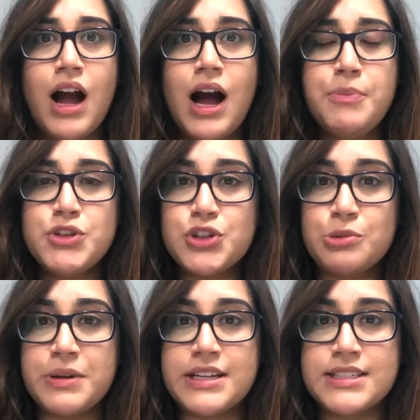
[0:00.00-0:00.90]
I'm the sort
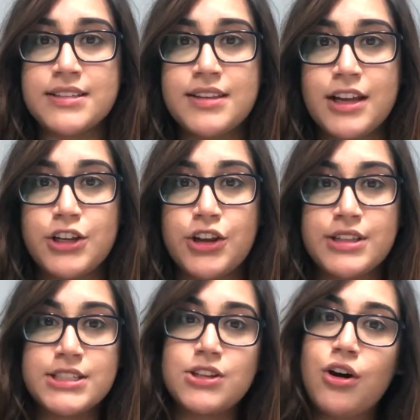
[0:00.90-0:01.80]
of person that, you know, at
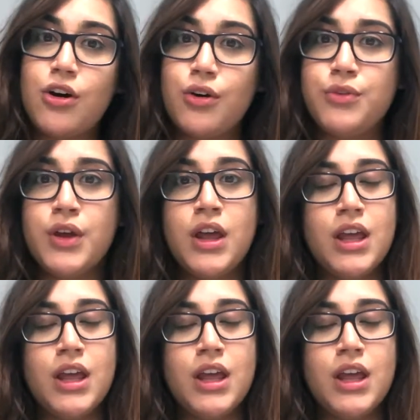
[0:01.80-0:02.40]
the start of,